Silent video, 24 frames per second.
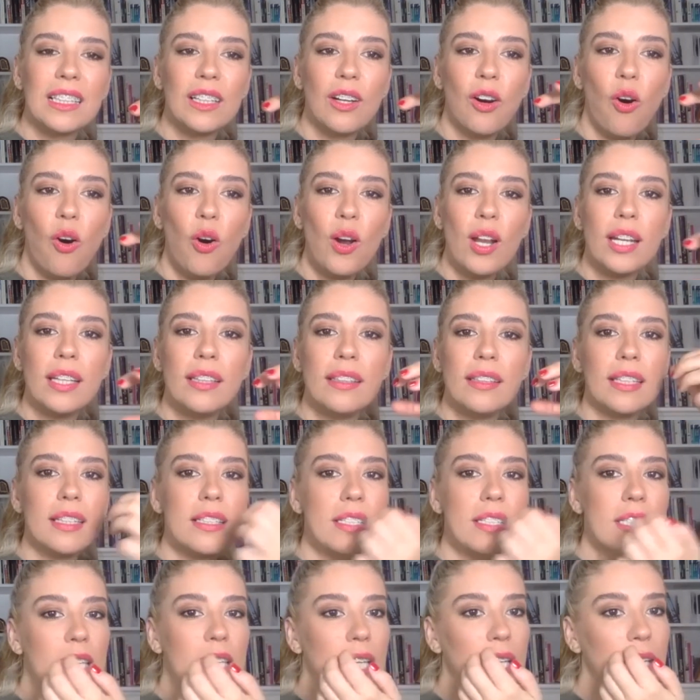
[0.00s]
oily thick
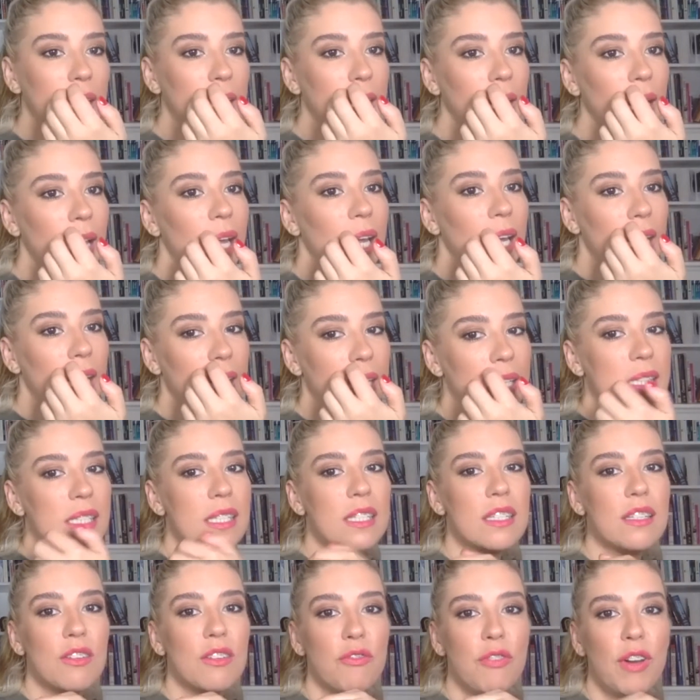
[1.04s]
skin,
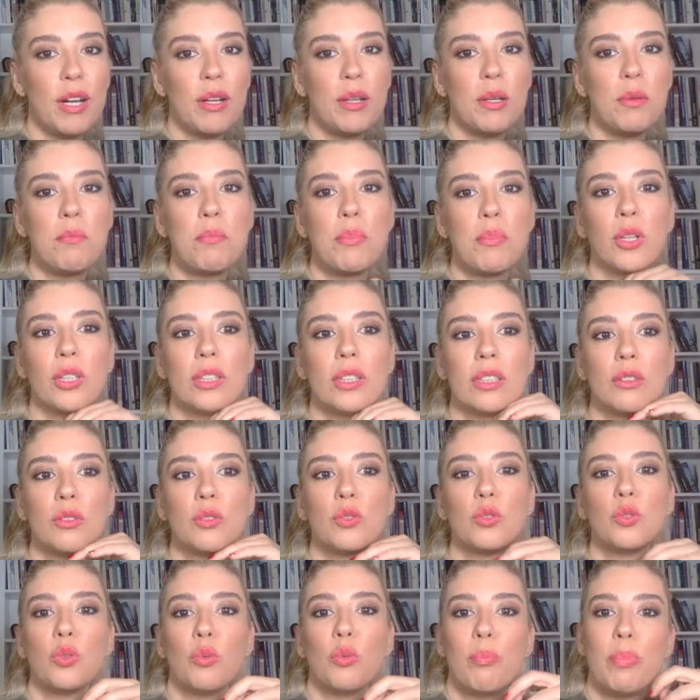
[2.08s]
it's very important
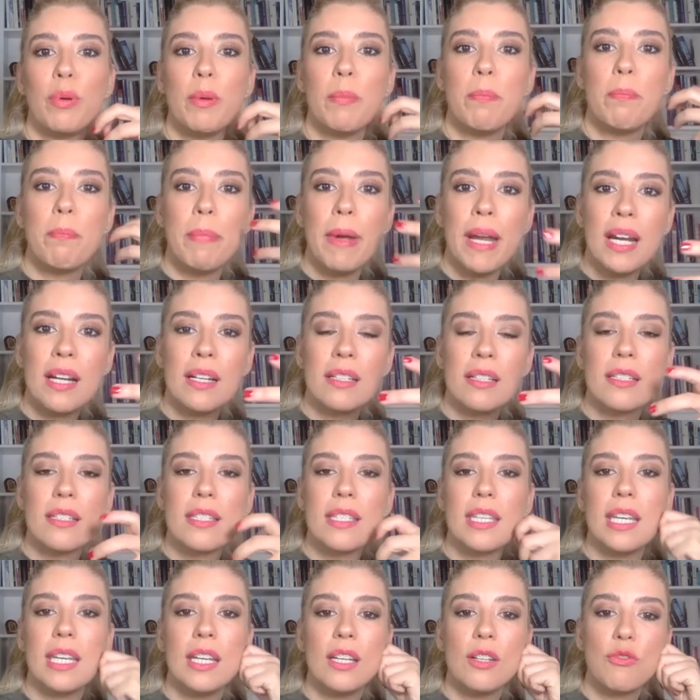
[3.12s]
to prepare the
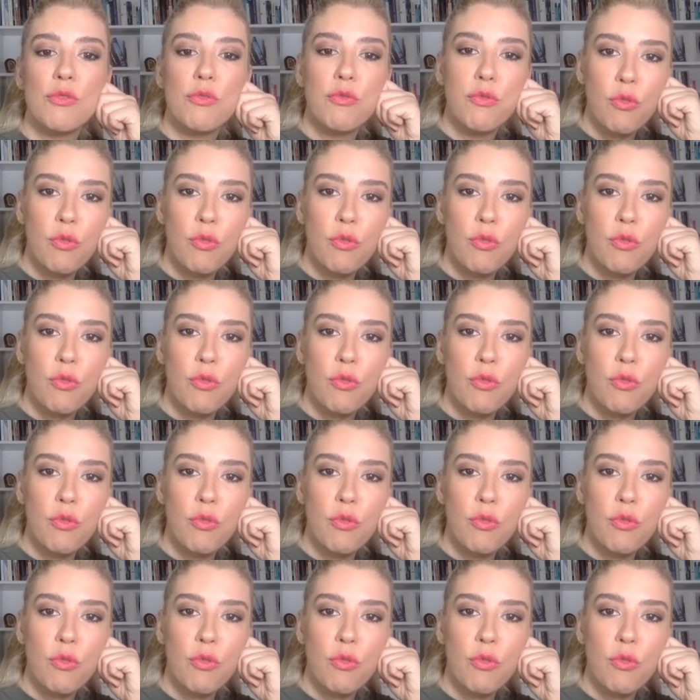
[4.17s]
skin